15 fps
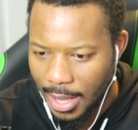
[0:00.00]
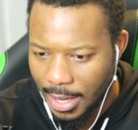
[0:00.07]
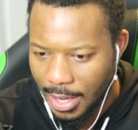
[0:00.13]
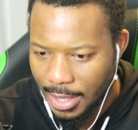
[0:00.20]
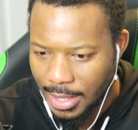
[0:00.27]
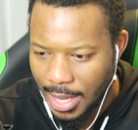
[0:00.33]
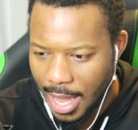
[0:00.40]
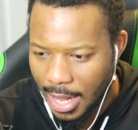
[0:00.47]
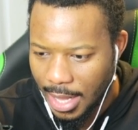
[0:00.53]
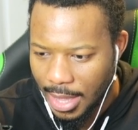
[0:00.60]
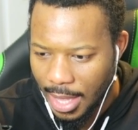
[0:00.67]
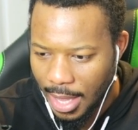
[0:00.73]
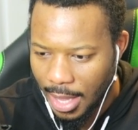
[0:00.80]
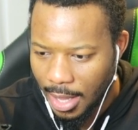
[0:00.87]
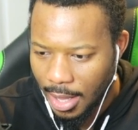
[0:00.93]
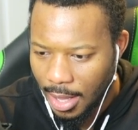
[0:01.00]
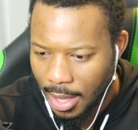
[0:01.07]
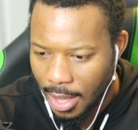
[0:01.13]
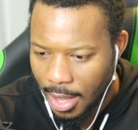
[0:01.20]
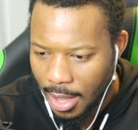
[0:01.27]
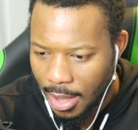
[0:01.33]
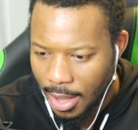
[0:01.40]
You didn't see anything.
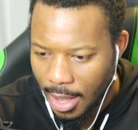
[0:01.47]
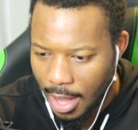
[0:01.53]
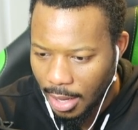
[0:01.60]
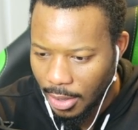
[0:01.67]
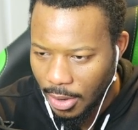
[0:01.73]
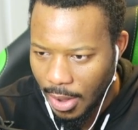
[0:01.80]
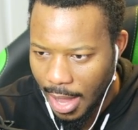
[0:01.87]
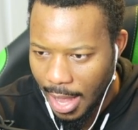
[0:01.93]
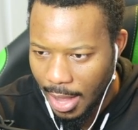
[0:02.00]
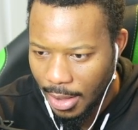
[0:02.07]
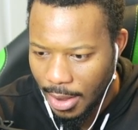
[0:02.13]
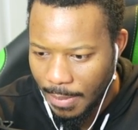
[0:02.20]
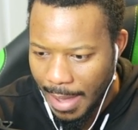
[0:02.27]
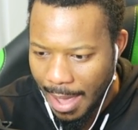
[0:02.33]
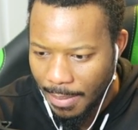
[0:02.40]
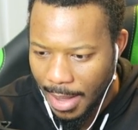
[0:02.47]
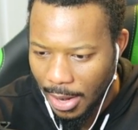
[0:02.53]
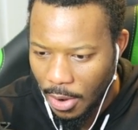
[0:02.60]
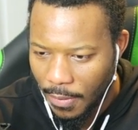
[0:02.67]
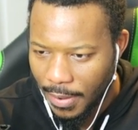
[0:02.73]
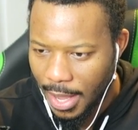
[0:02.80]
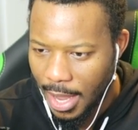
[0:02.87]
I don't know how your map got over